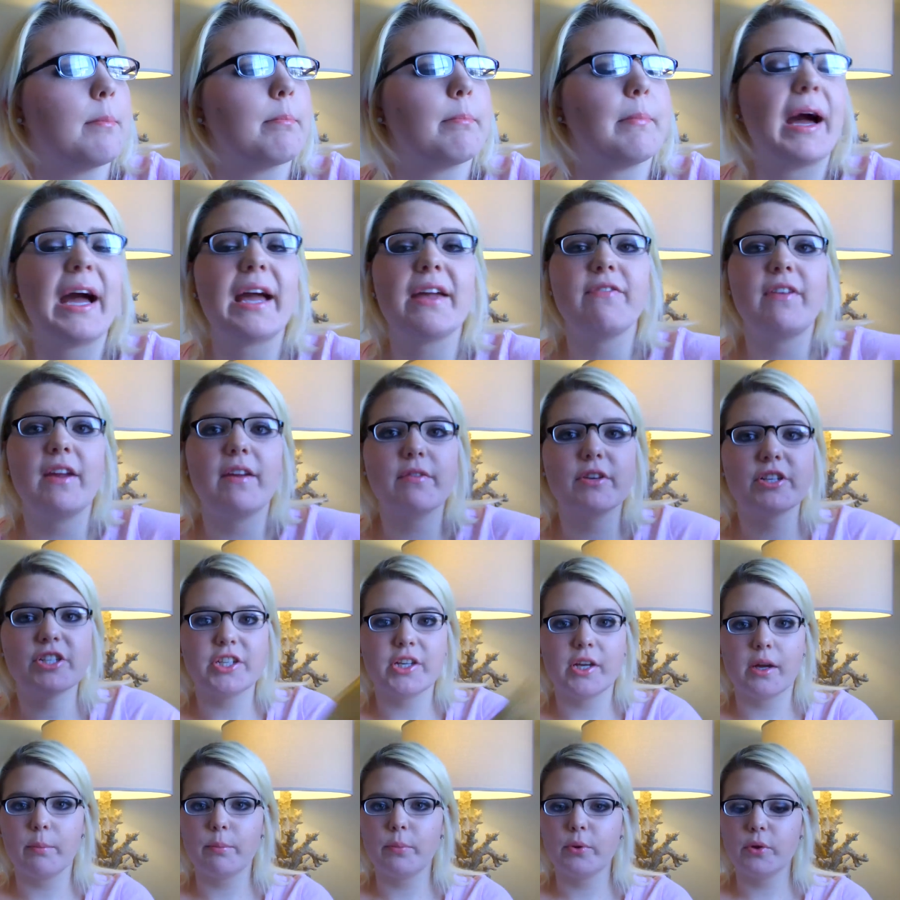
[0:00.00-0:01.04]
My favorite
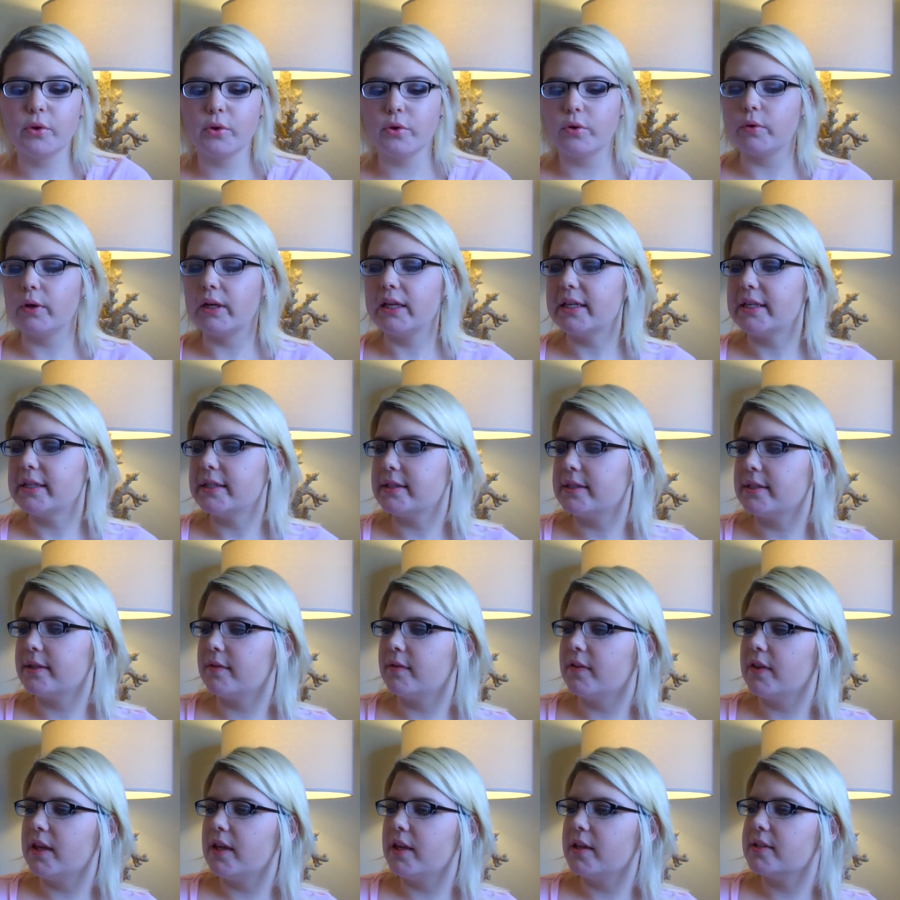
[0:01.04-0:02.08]
shampoo is
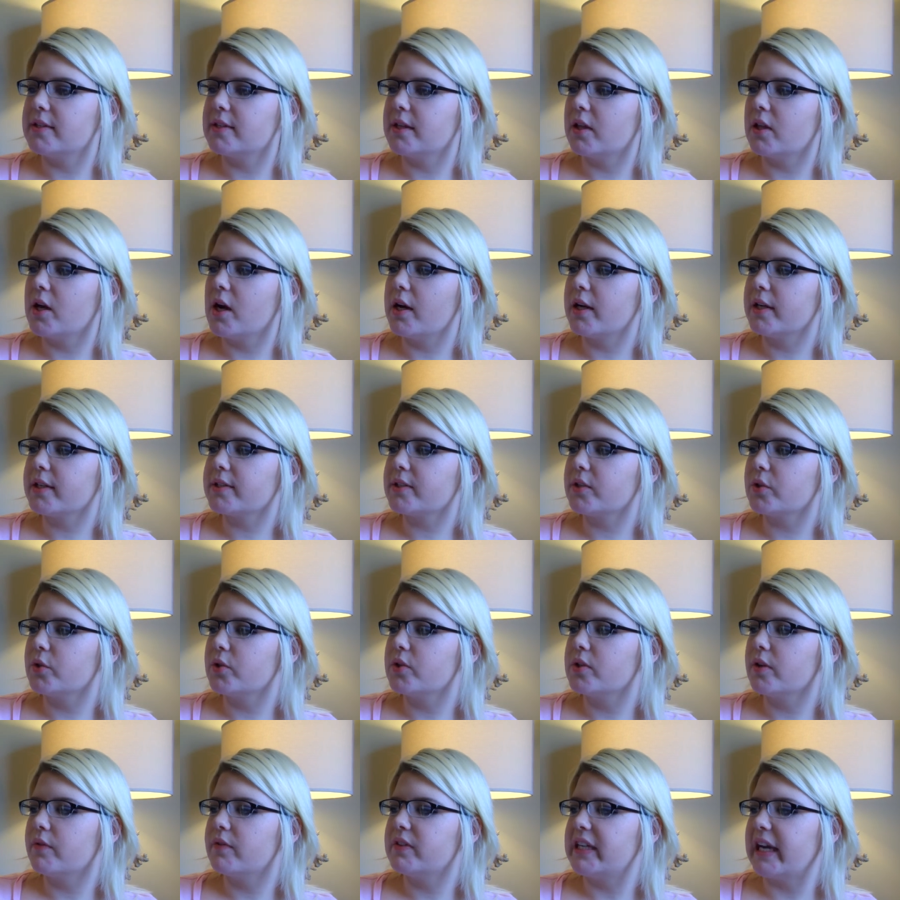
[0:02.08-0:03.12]
the Salon
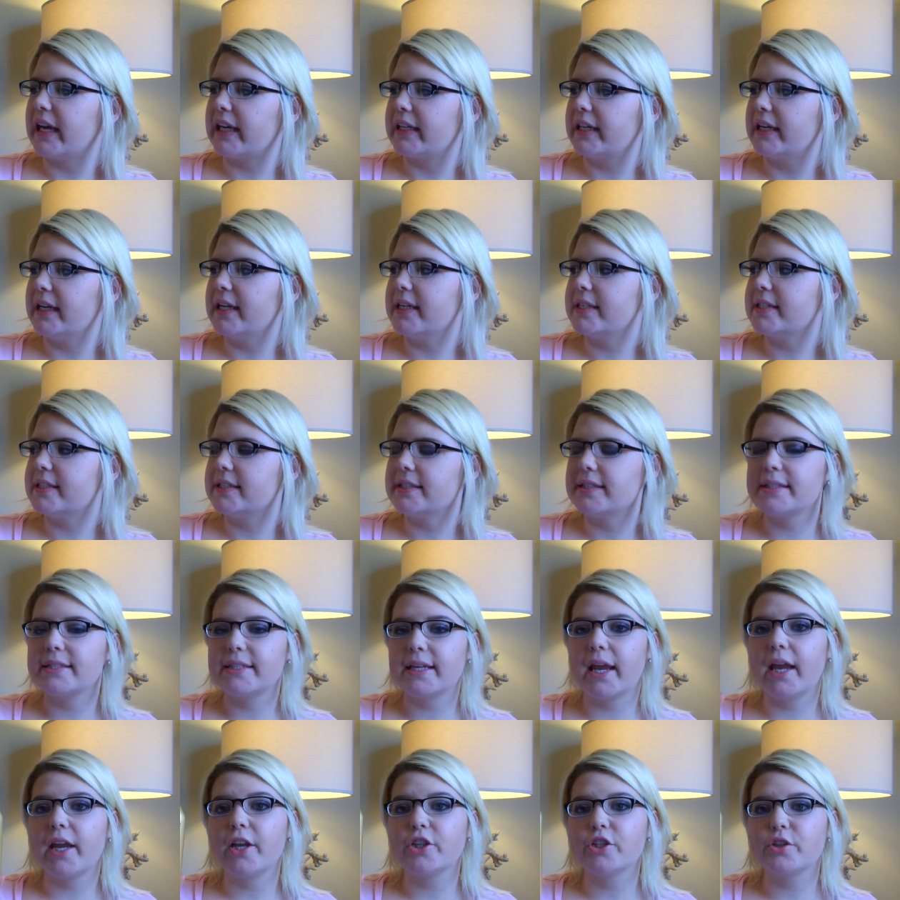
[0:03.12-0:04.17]
Exclusive Techniques
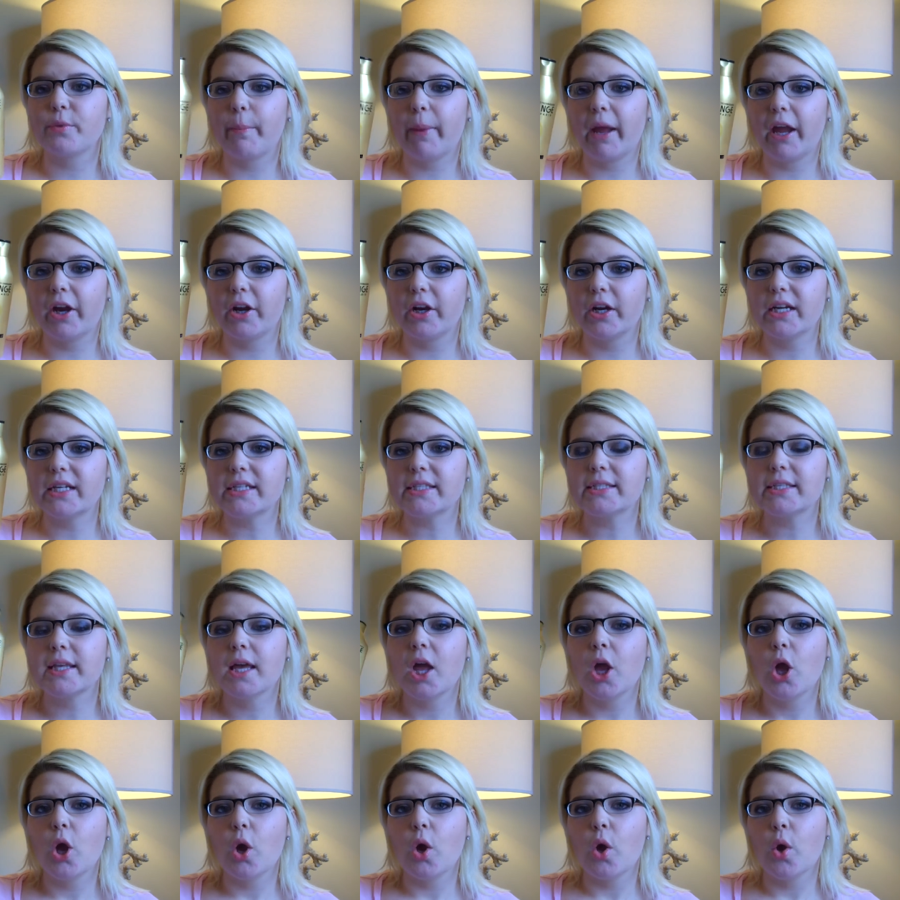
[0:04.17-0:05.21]
Dessange Paris
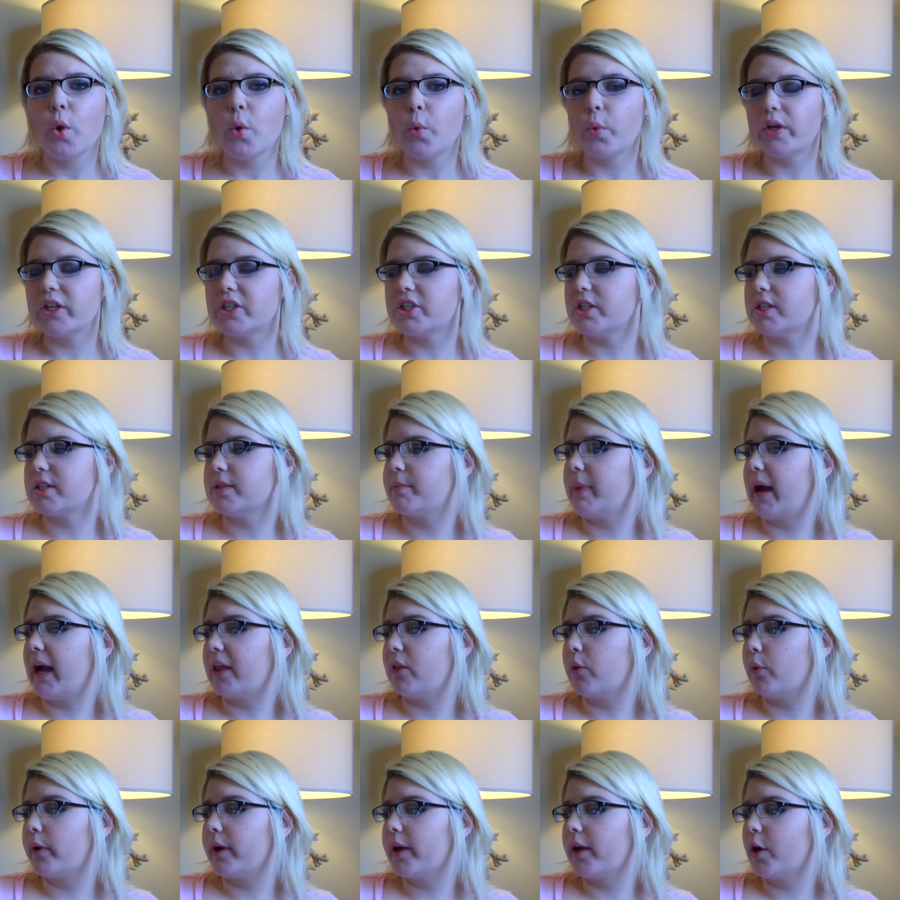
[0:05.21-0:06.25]
which is by
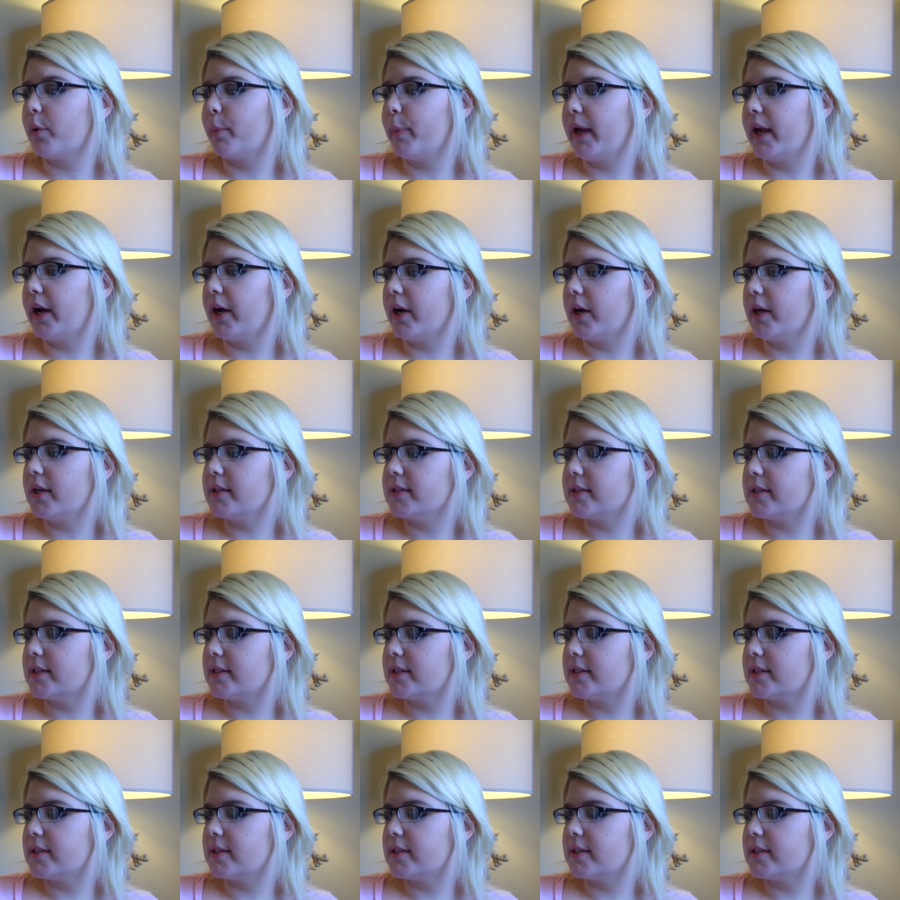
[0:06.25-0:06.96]
L'Oreal Paris.